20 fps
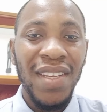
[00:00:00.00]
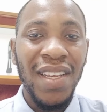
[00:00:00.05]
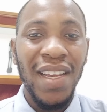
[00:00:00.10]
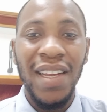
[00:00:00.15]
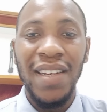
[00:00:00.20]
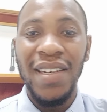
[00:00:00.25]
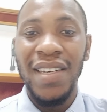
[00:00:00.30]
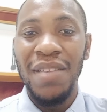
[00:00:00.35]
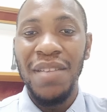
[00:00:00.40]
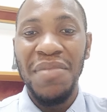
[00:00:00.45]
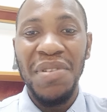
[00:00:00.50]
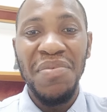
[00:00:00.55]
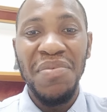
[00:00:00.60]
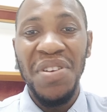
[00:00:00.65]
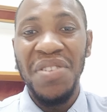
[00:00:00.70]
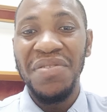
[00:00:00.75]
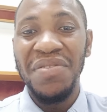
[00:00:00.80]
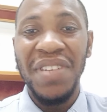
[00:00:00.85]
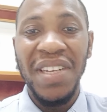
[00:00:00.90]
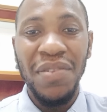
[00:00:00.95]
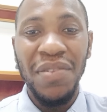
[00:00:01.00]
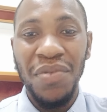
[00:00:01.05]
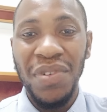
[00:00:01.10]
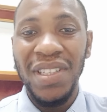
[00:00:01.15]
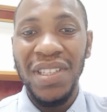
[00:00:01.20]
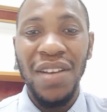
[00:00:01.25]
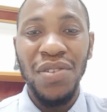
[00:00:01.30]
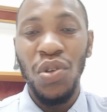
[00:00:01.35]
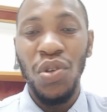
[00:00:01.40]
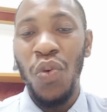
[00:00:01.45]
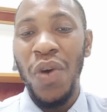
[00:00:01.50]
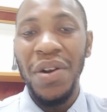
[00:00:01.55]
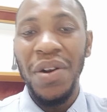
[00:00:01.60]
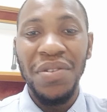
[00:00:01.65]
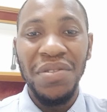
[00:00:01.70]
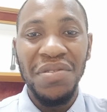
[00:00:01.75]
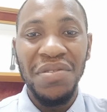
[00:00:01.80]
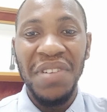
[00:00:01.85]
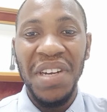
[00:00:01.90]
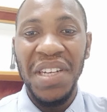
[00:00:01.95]
and maybe
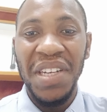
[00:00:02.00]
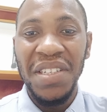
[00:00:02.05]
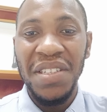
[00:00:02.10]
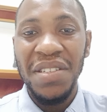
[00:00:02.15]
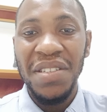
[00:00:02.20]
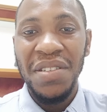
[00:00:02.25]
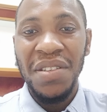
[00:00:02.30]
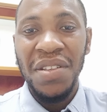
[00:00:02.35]
1,100.